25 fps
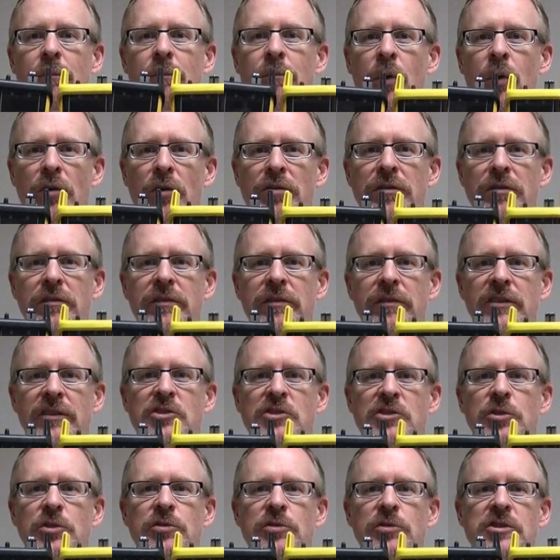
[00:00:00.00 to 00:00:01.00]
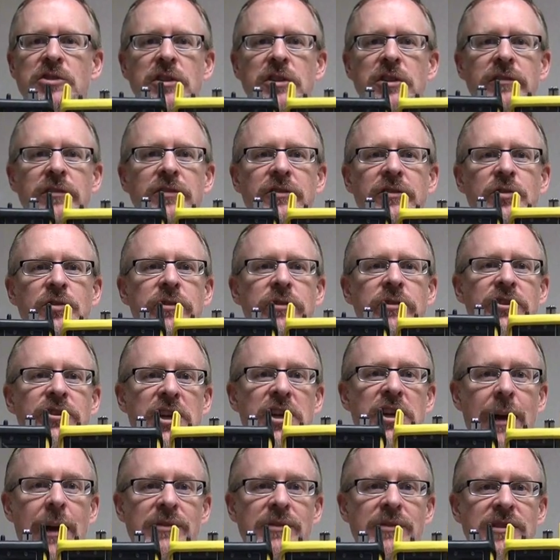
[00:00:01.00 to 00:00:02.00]
Both of these crews could do their
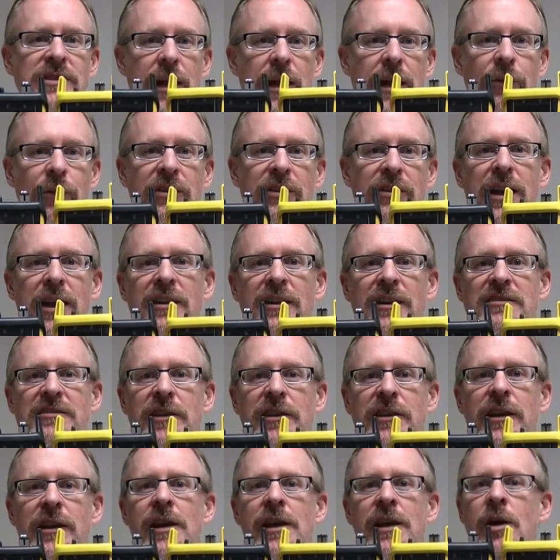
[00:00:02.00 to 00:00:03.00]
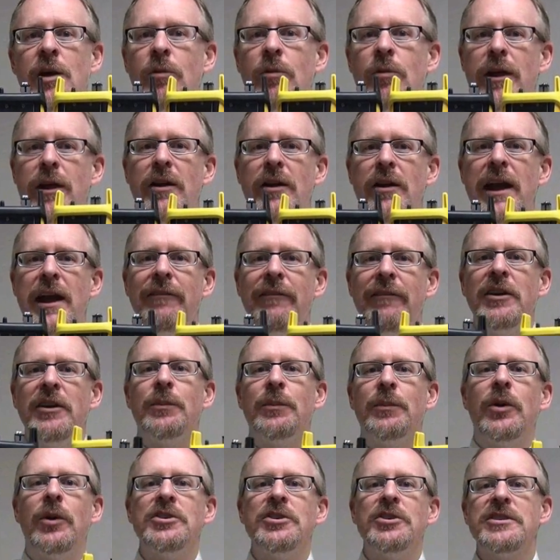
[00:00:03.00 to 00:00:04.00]
jobs simultaneously without having to
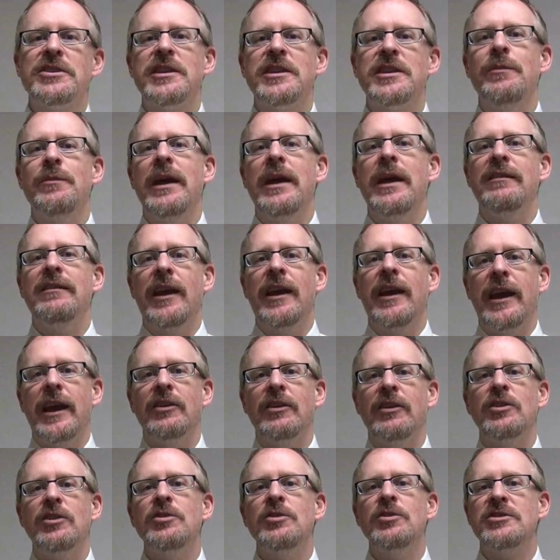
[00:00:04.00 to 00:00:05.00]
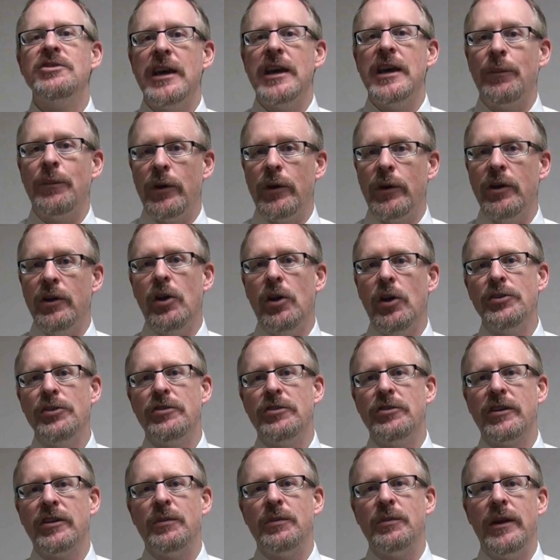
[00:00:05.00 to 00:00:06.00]
purchase and maintain two separate
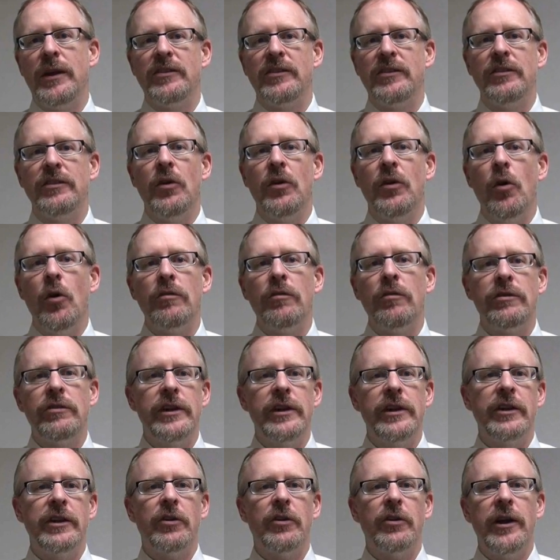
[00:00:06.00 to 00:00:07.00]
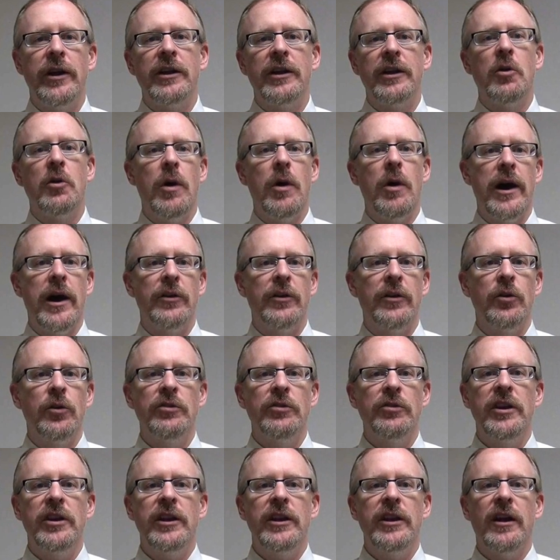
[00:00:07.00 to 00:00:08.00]
ultra expensive over integrated quad
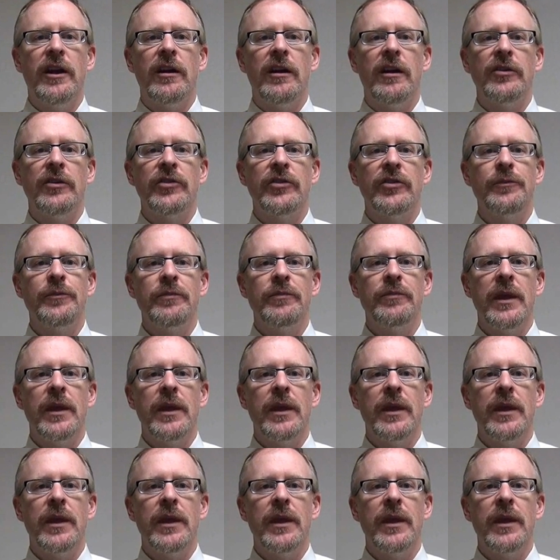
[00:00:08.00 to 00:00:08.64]
OTDRs.